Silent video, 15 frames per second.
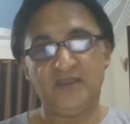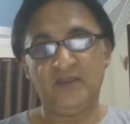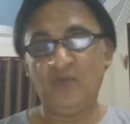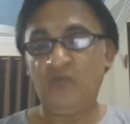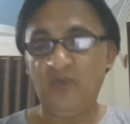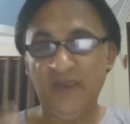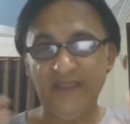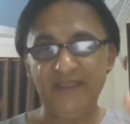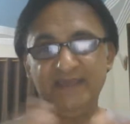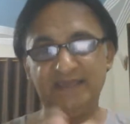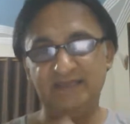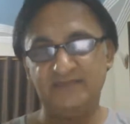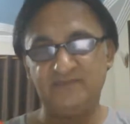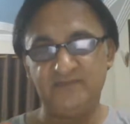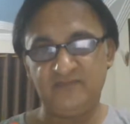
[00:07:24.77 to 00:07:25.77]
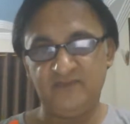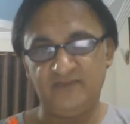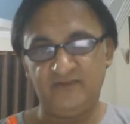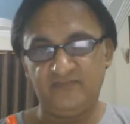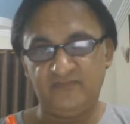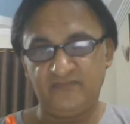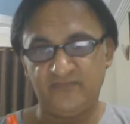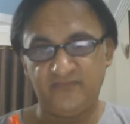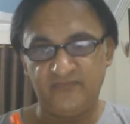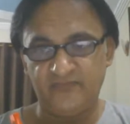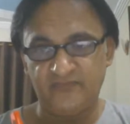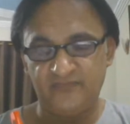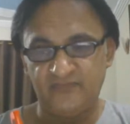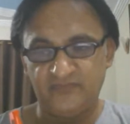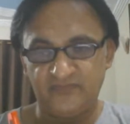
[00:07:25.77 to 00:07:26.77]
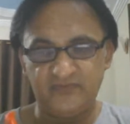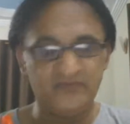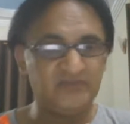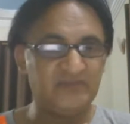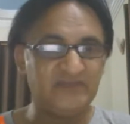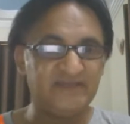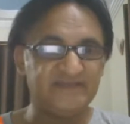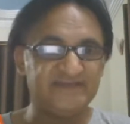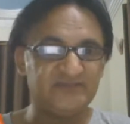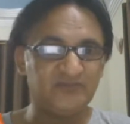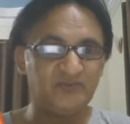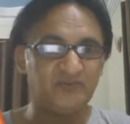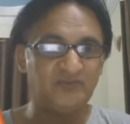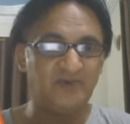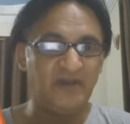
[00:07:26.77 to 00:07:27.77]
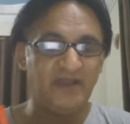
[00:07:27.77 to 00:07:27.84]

Now, why do you think so?